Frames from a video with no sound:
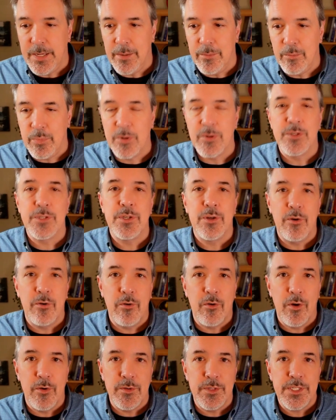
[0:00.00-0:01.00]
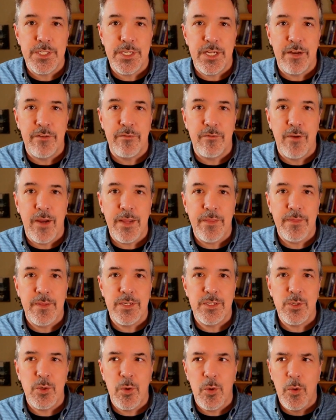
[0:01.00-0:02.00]
personal growth stuff, right?
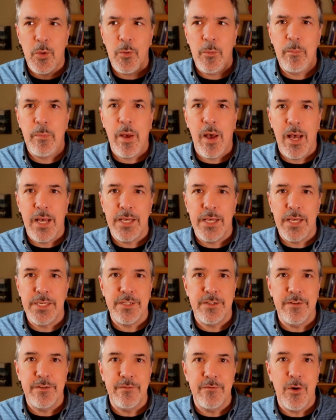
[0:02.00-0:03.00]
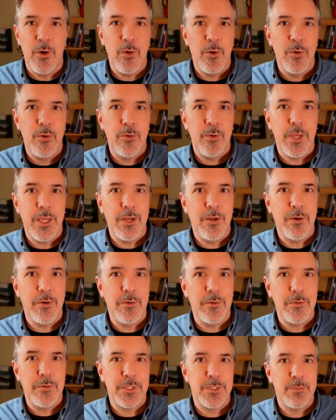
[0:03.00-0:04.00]
This whole positive, oh, you
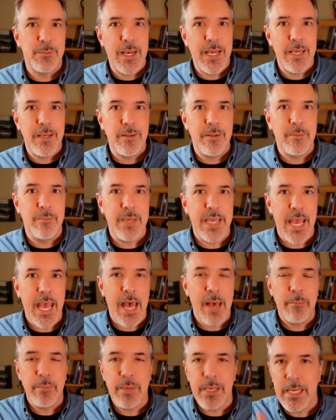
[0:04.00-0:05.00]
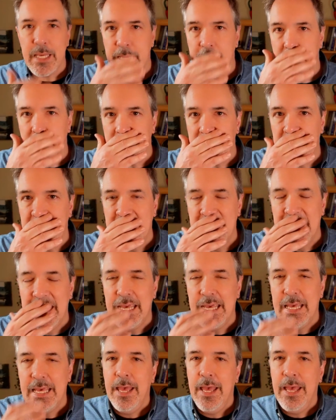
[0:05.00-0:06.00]
know, smile, be happy, and
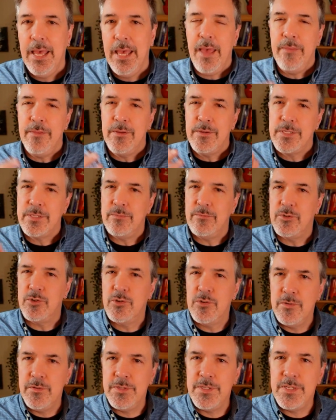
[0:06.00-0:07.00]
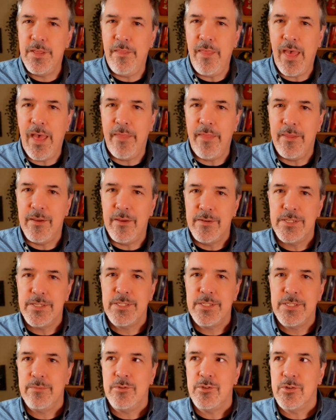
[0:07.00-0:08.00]
there's some truth to that. There is
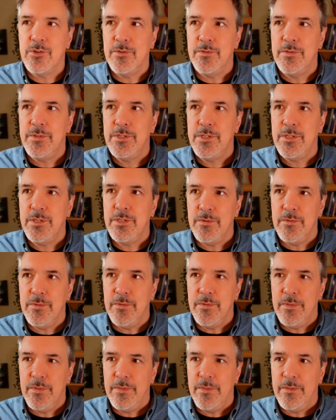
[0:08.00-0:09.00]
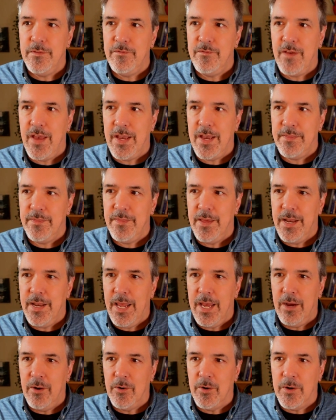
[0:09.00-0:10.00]
some truth to the fact that
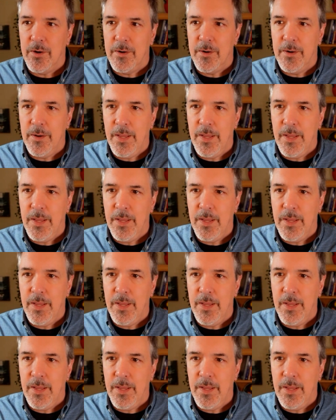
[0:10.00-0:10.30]
our